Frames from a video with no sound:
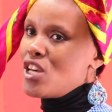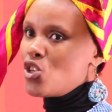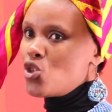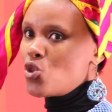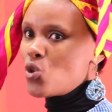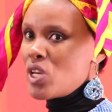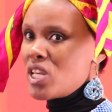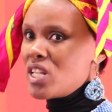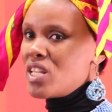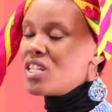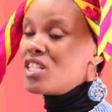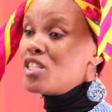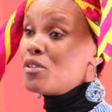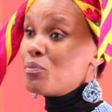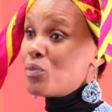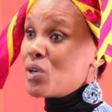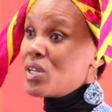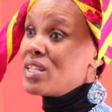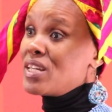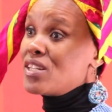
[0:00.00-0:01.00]
So it is
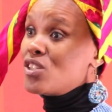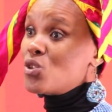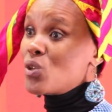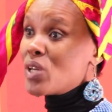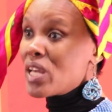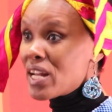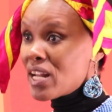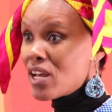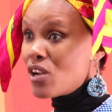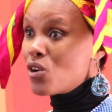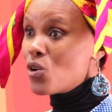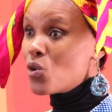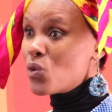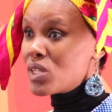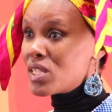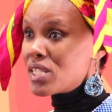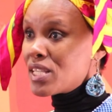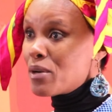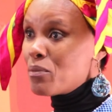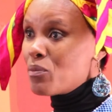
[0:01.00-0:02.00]
important to get along
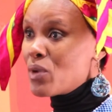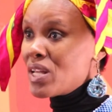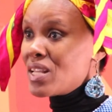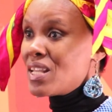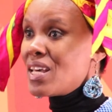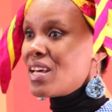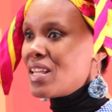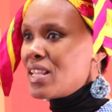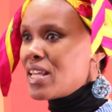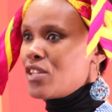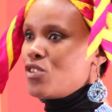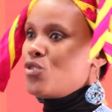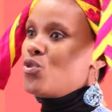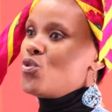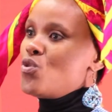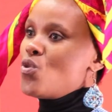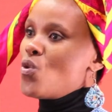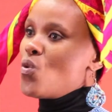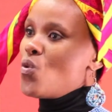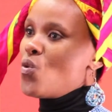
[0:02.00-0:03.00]
with someone that you
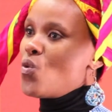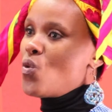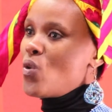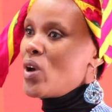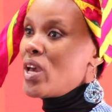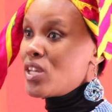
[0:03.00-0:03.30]
know